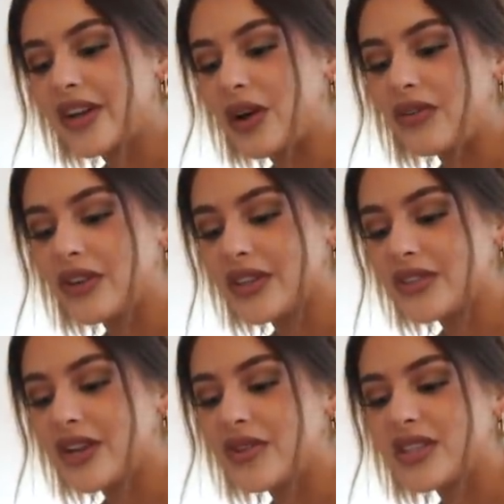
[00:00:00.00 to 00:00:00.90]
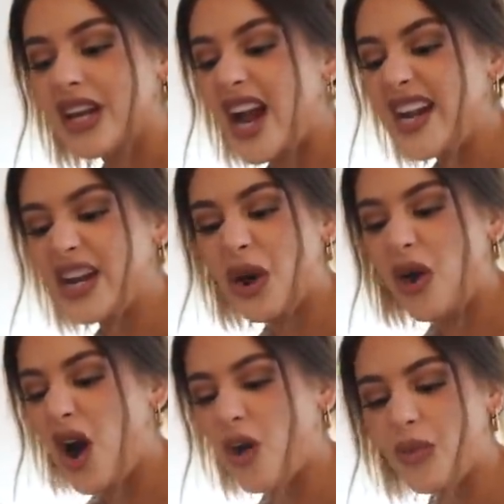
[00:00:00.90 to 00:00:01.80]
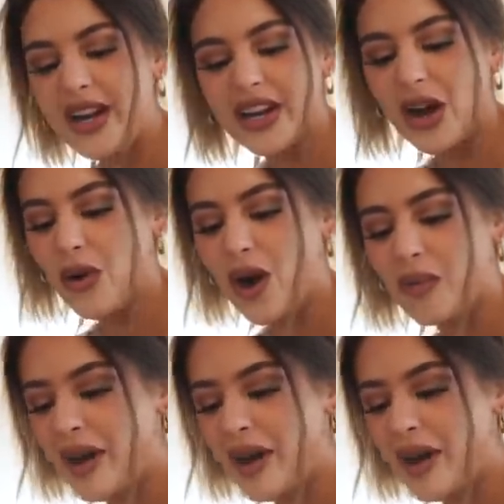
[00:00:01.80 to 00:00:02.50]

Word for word: over yesterday i was like i need to go home we need to go home